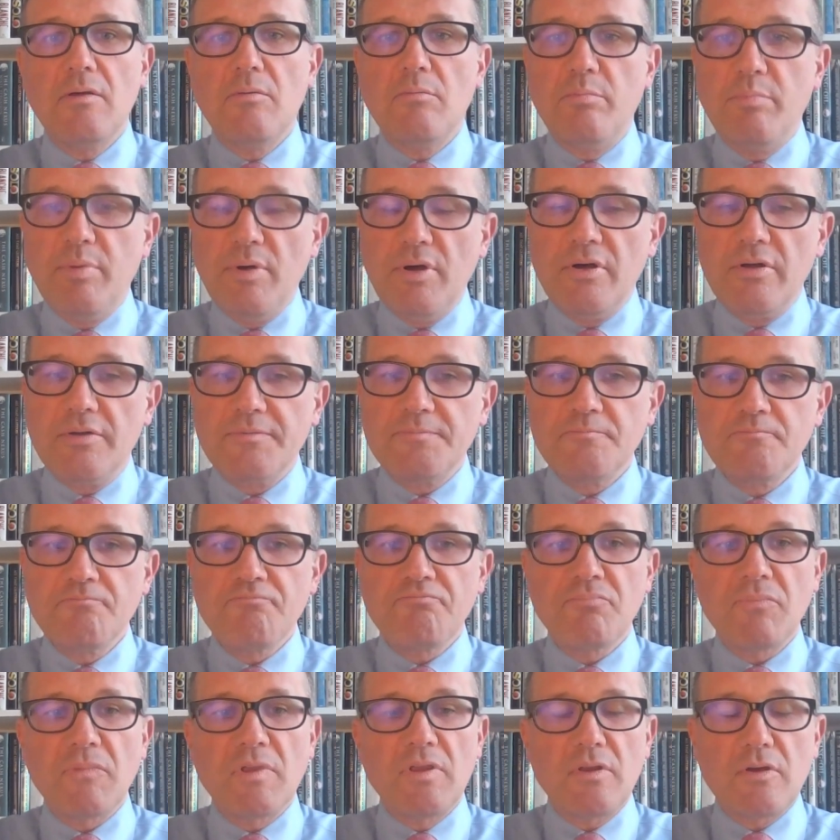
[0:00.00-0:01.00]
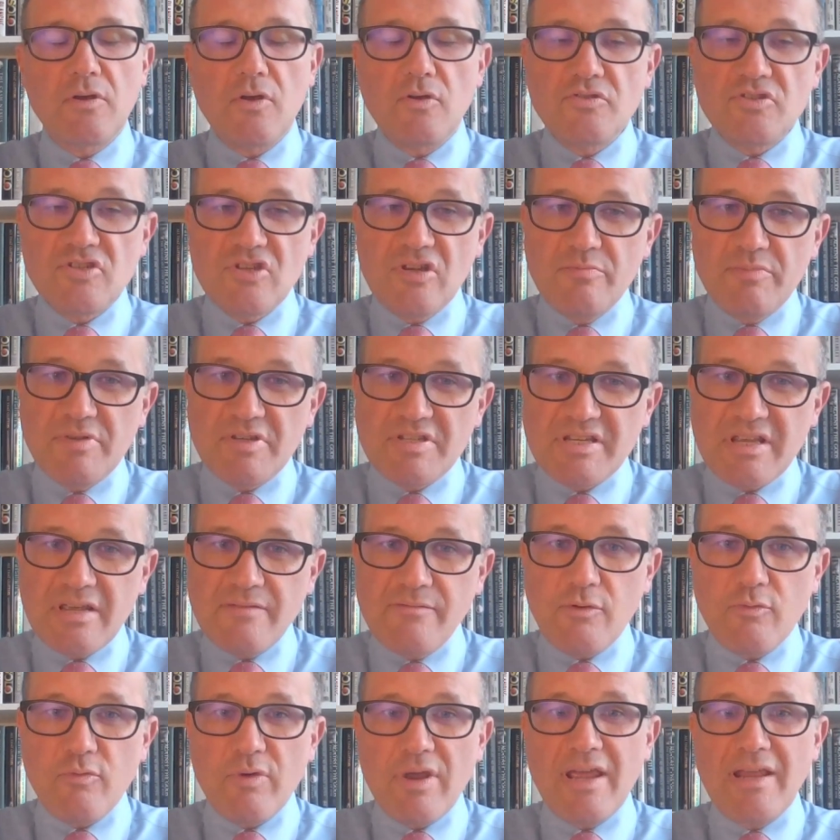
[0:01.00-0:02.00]
But the consumer
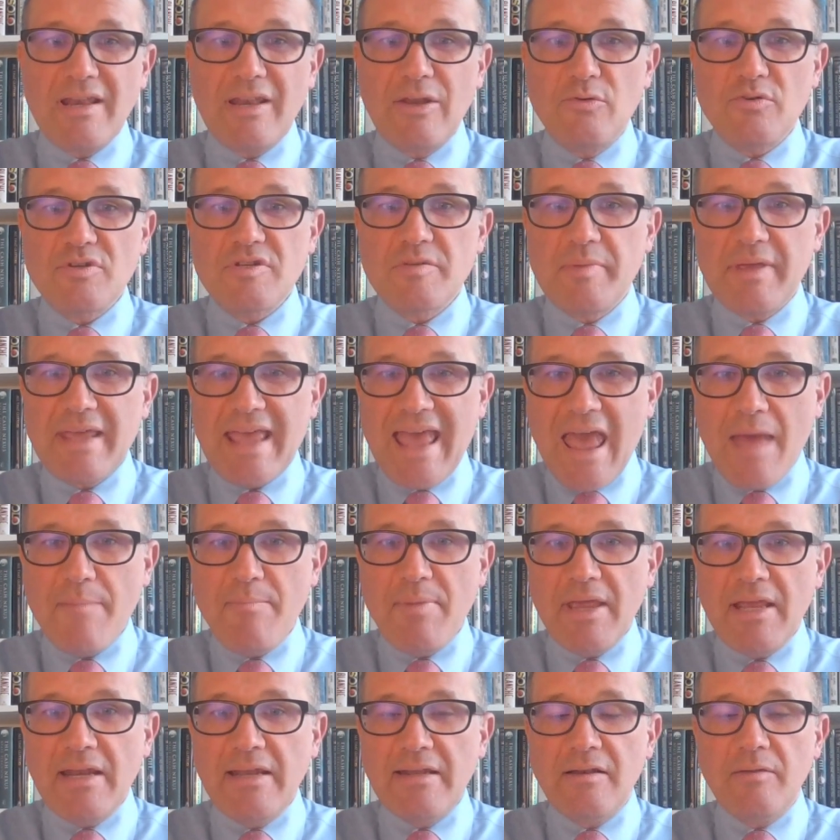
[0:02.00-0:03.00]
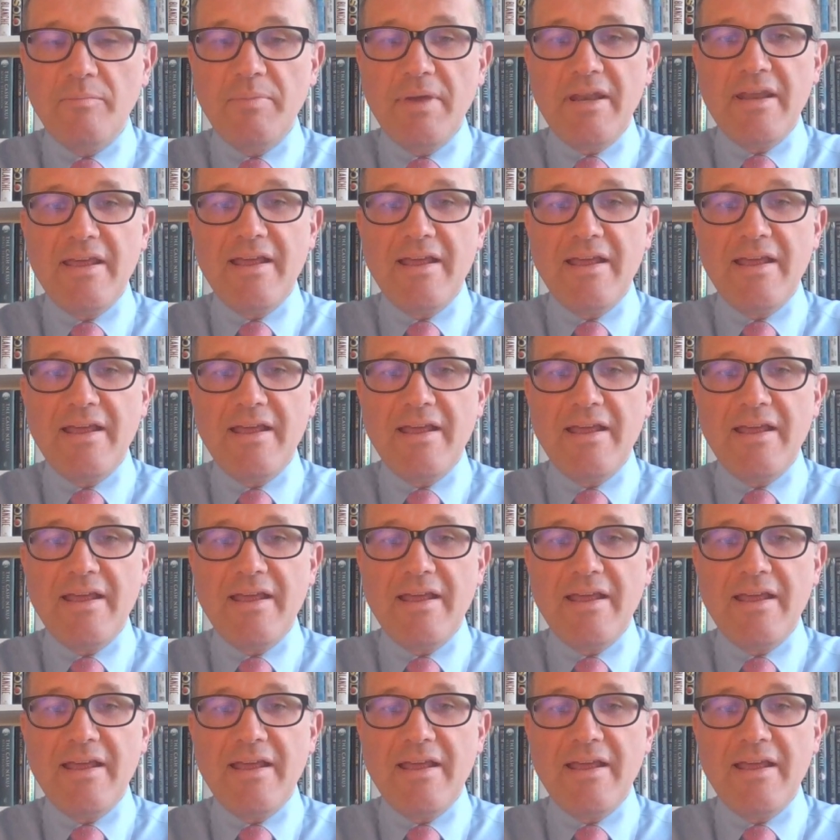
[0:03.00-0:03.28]
saving rate looks to be ebbing a little bit,